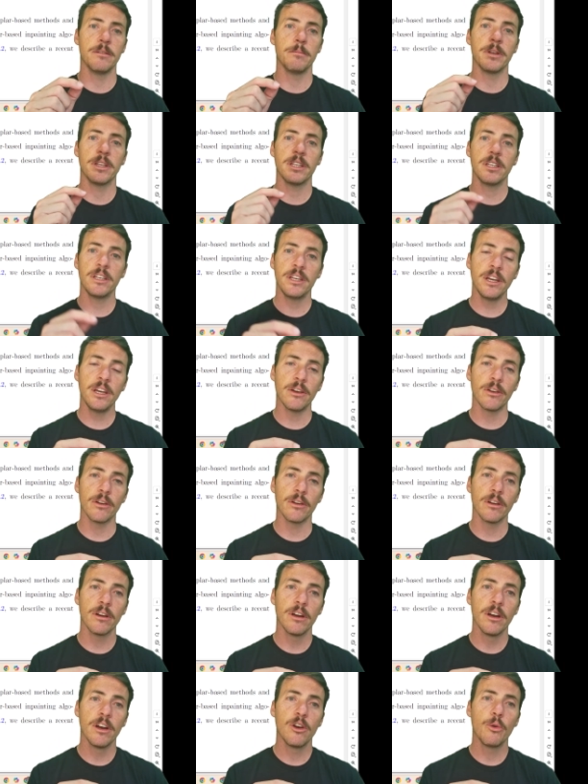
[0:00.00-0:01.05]
but
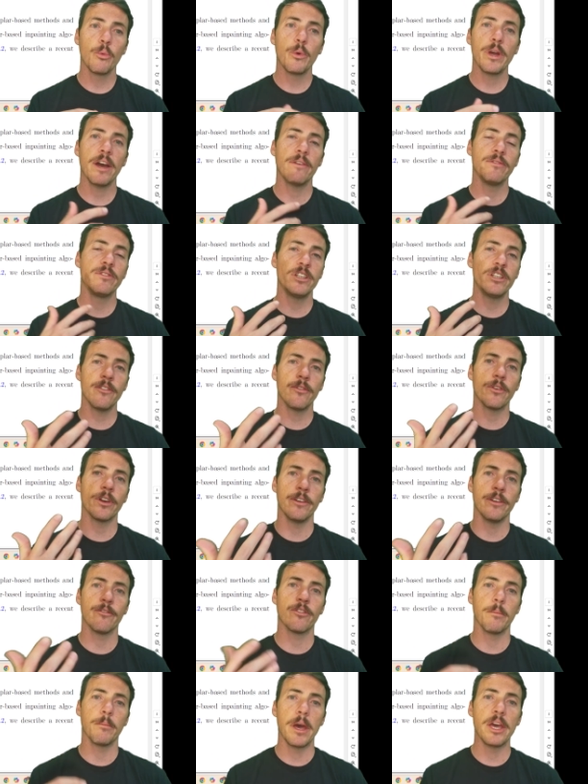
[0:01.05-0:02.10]
here we have different
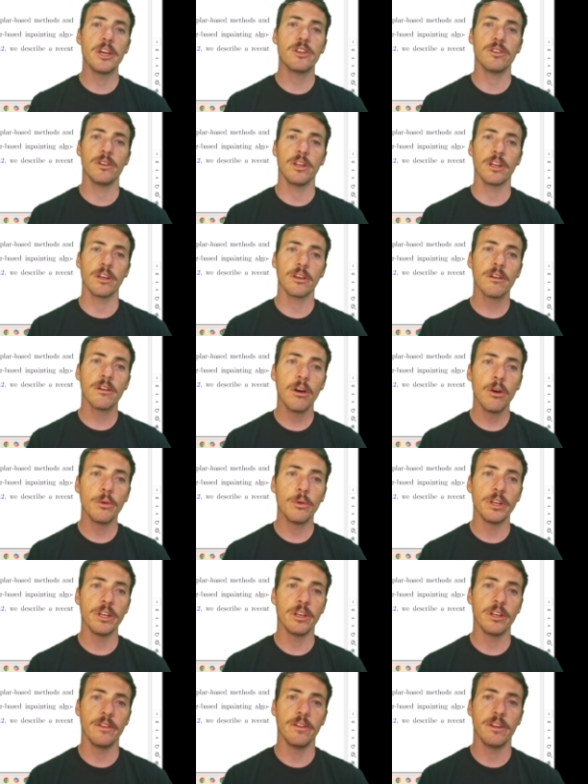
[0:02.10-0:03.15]
information encoded in